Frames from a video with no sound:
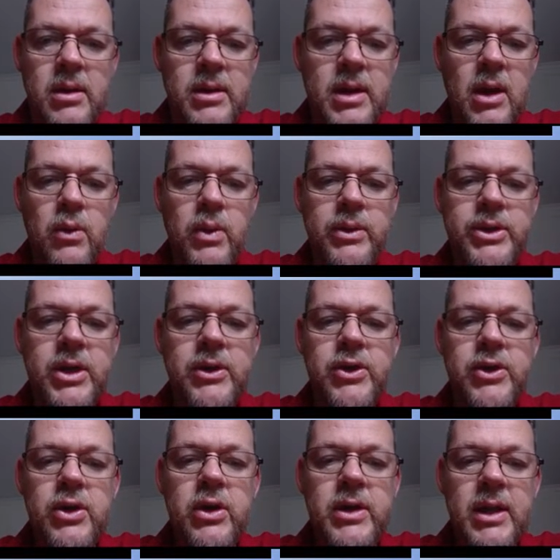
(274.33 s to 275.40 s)
So we
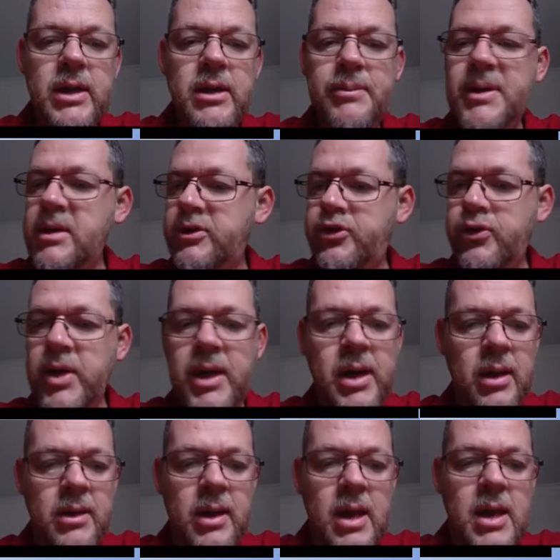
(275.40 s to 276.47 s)
just use a little bit of
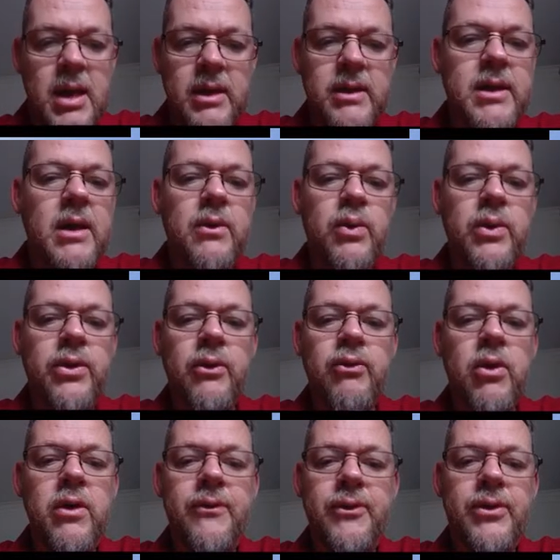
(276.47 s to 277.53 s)
trig, and so with the
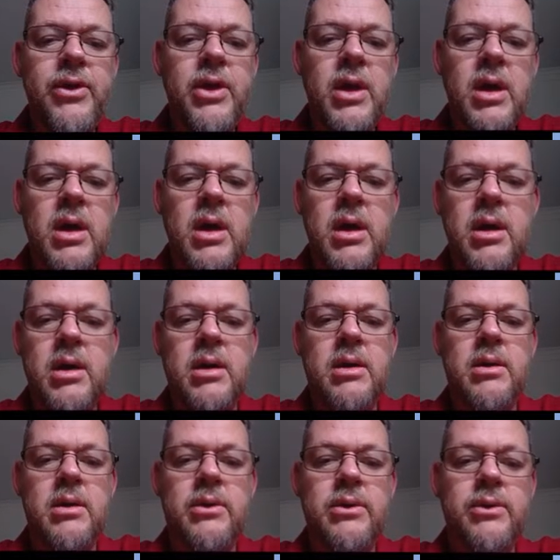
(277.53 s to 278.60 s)
roof, the
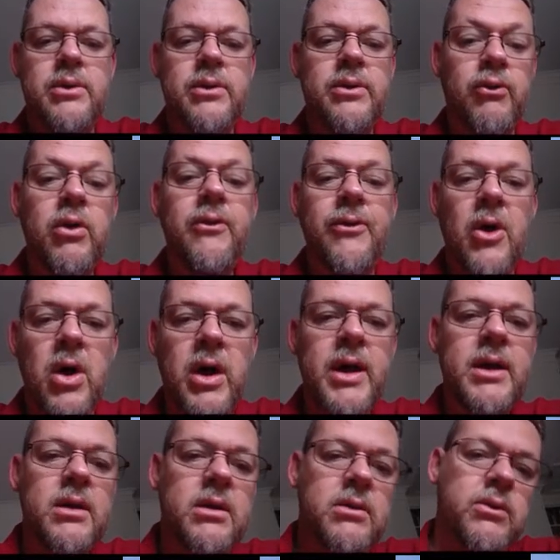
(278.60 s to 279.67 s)
roof
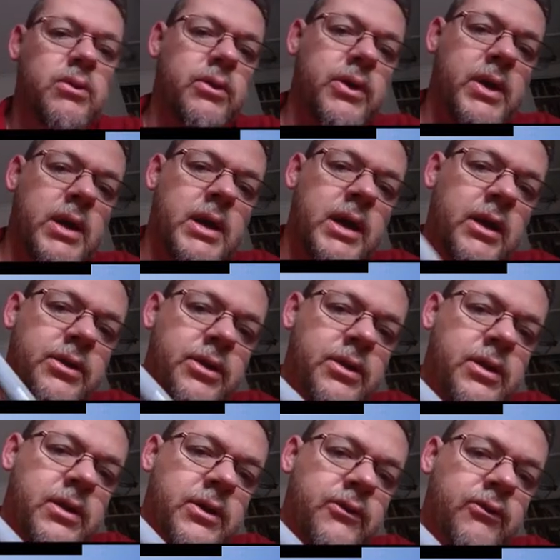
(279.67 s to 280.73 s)
height, or the length
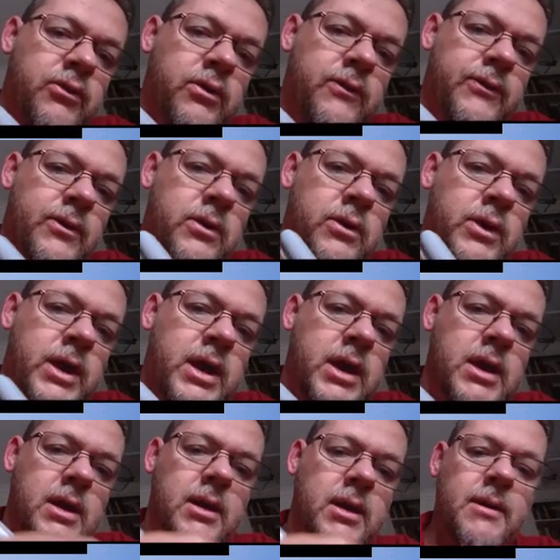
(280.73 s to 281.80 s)
of this roof along
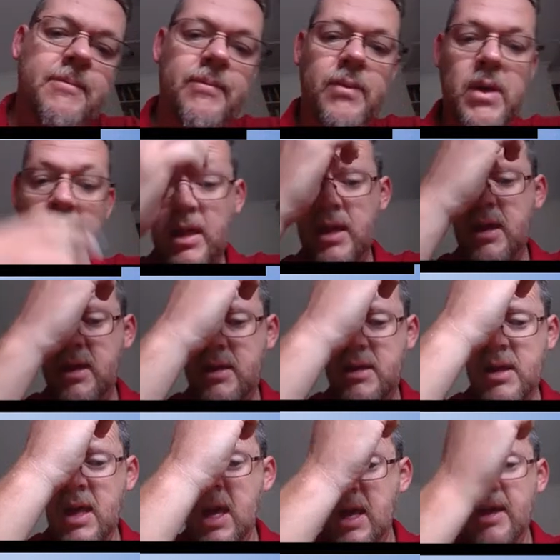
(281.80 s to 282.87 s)
here,
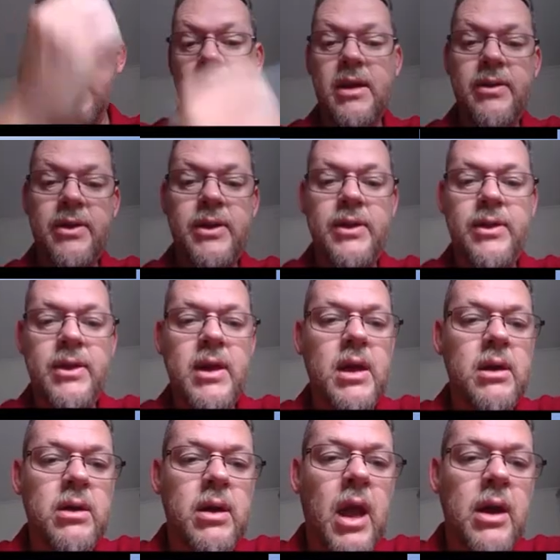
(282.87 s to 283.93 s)
is
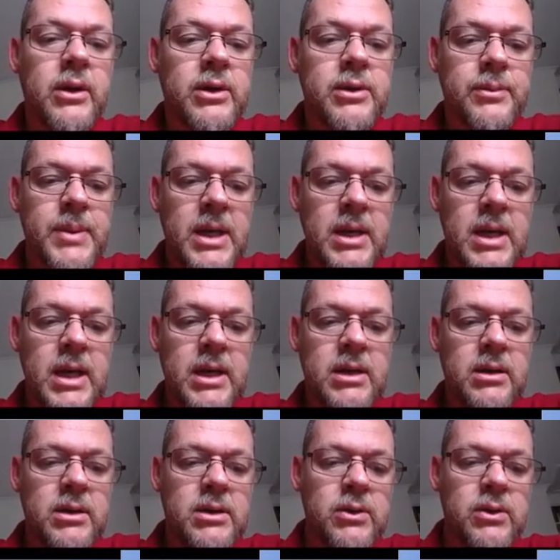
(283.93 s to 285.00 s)
going to be
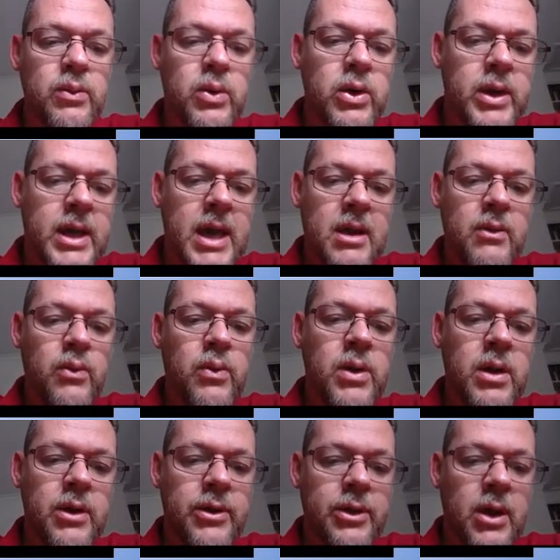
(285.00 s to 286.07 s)
needed to work out
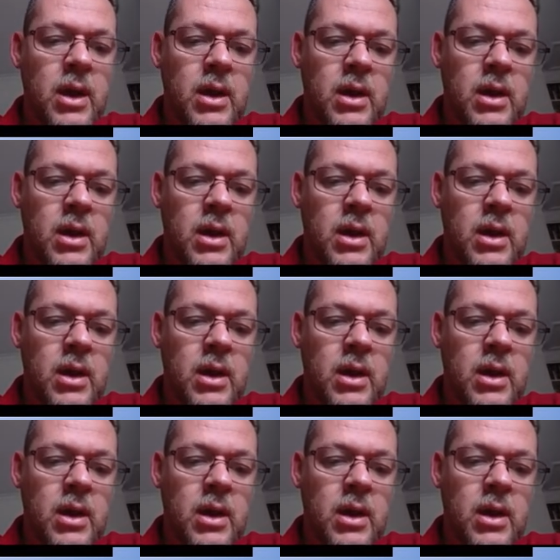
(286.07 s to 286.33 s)
with